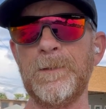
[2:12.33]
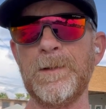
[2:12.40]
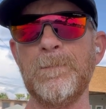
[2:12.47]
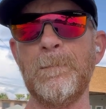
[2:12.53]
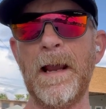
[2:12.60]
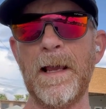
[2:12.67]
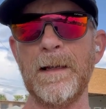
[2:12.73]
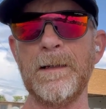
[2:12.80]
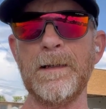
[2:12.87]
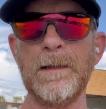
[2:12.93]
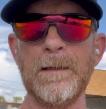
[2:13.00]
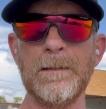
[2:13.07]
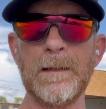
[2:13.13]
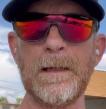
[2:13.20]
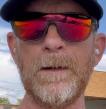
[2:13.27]
for
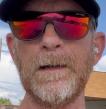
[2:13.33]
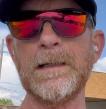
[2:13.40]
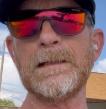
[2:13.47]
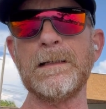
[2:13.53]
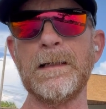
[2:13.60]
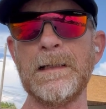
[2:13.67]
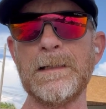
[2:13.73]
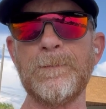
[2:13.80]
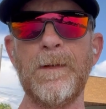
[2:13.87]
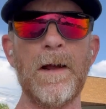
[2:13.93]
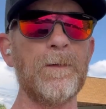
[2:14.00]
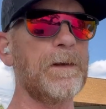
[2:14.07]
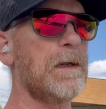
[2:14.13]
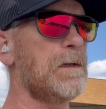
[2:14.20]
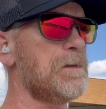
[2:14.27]
Humanity and the Gary Sinise
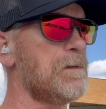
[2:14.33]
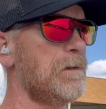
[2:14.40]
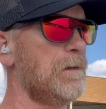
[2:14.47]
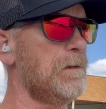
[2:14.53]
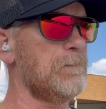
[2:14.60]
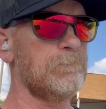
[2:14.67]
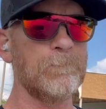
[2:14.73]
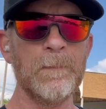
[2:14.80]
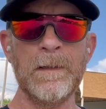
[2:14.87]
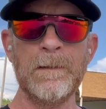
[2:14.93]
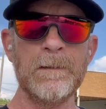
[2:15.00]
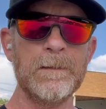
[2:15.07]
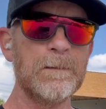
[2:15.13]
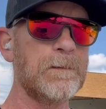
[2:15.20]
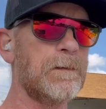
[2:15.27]
Foundation and
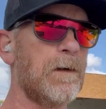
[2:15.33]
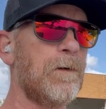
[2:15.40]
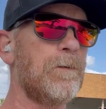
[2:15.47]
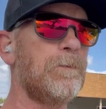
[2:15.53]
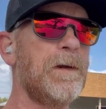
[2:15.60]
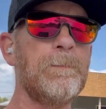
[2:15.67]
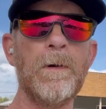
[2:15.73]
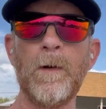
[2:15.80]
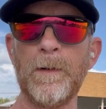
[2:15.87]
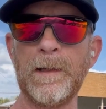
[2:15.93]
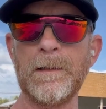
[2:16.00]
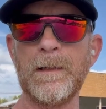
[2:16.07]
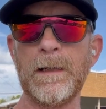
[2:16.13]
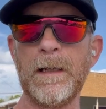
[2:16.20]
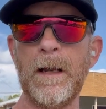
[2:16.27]
you know,
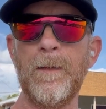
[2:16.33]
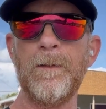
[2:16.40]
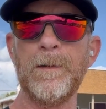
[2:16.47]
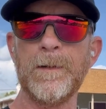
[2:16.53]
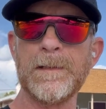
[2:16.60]
rebuilding together.